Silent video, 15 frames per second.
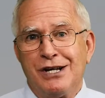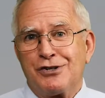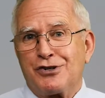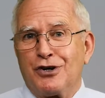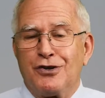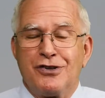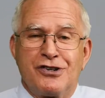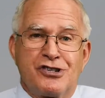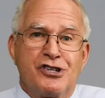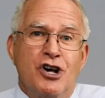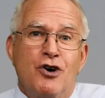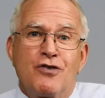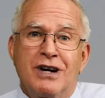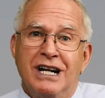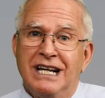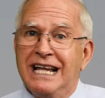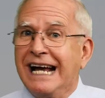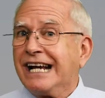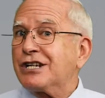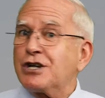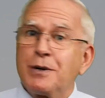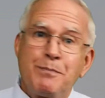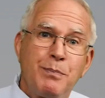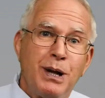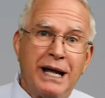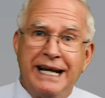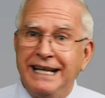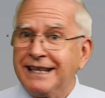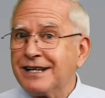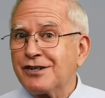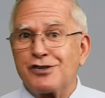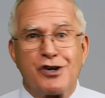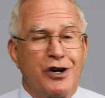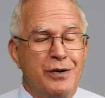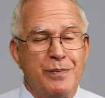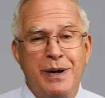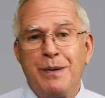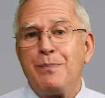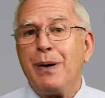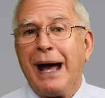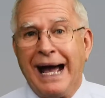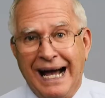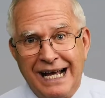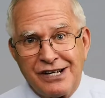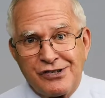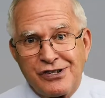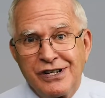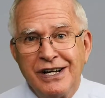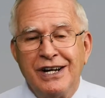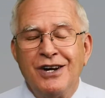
So there's no collection plate that's going to be passed.